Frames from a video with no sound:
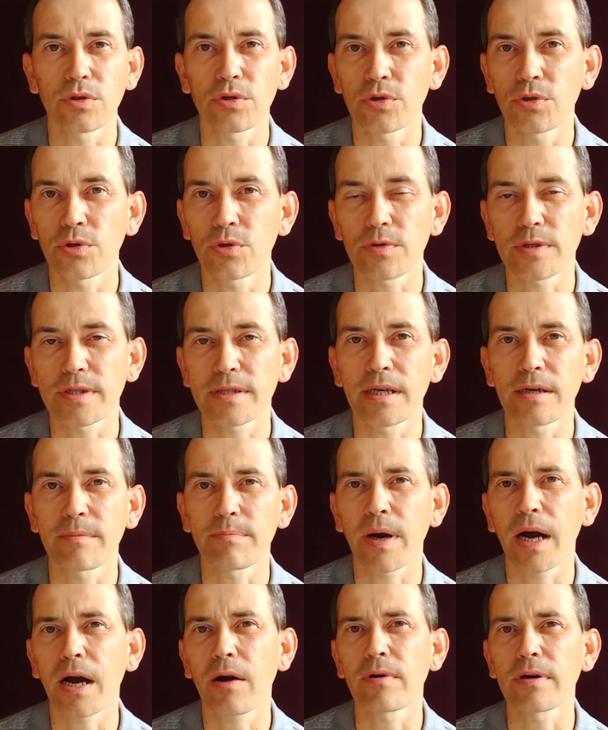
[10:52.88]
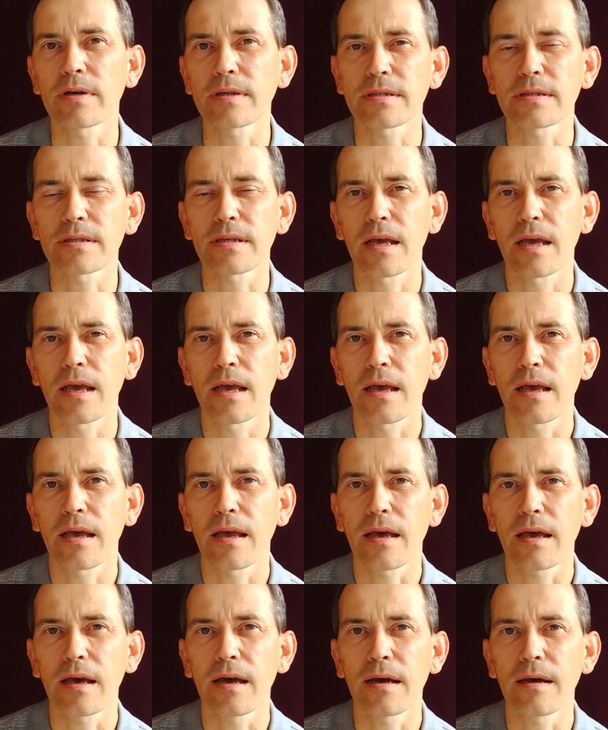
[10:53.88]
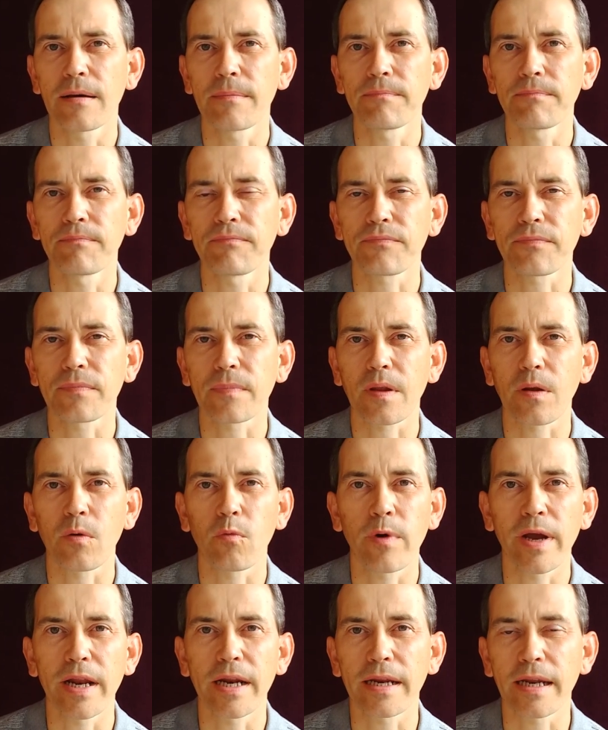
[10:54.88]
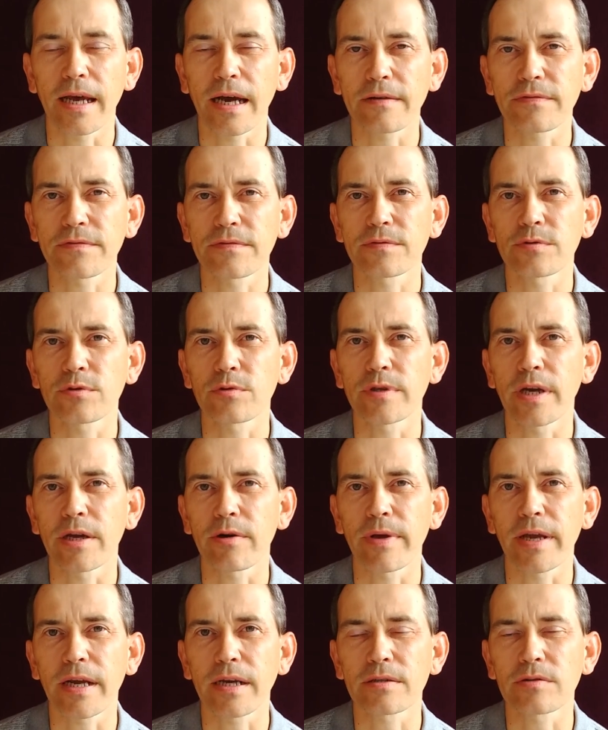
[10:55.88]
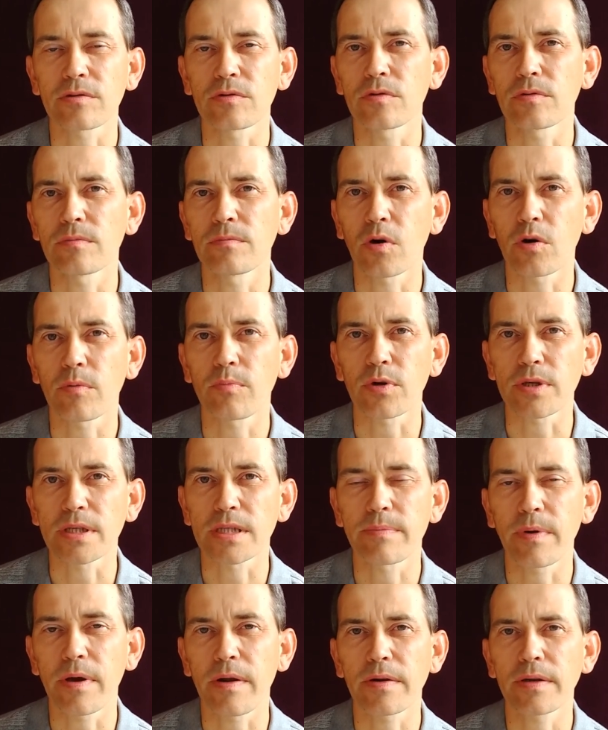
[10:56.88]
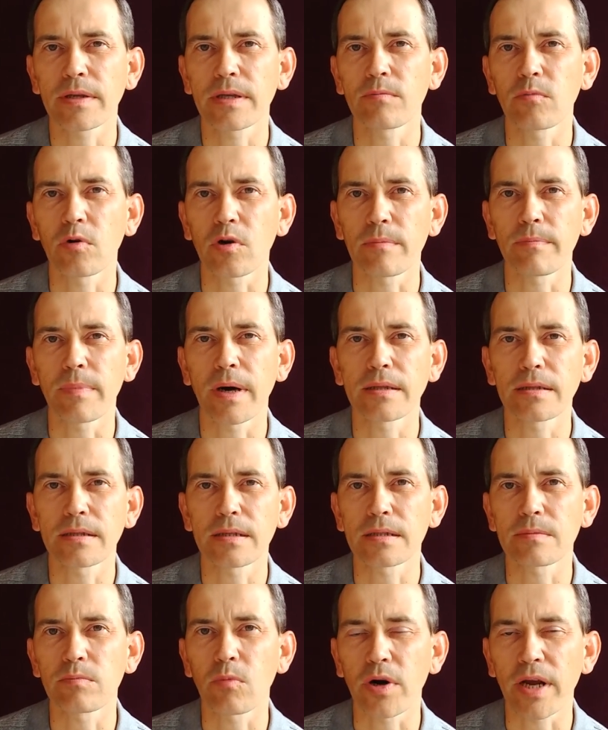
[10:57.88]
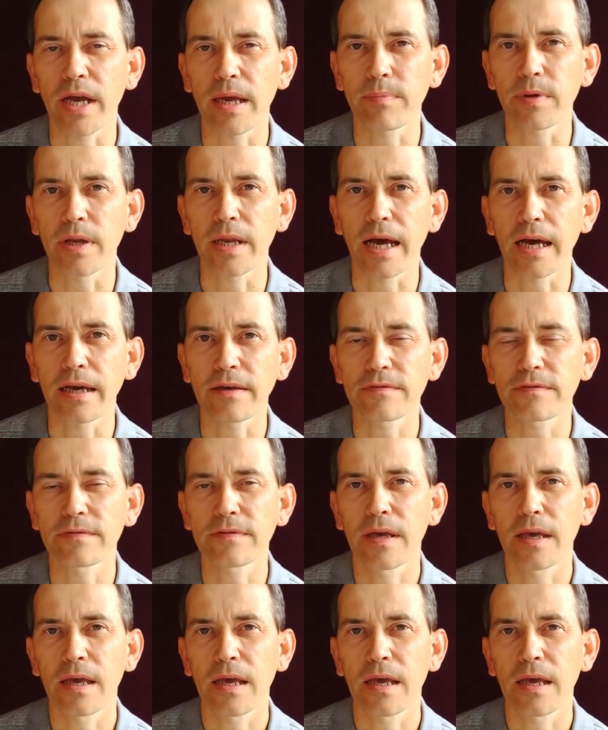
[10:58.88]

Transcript: use their powers um, well enough to direct to more prosperity, more abundance, more happy life